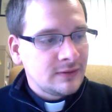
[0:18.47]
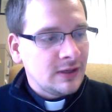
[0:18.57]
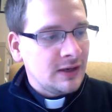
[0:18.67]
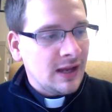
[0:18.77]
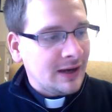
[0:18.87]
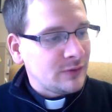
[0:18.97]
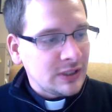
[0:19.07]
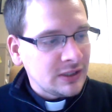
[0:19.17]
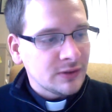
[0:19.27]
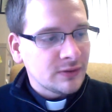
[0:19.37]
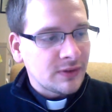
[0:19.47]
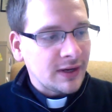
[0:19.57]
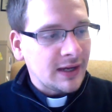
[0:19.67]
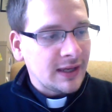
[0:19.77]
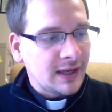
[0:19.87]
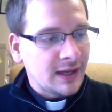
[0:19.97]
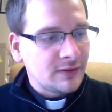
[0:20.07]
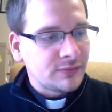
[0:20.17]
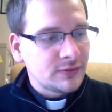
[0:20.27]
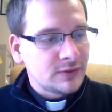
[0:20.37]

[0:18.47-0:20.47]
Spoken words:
and now hear that I have.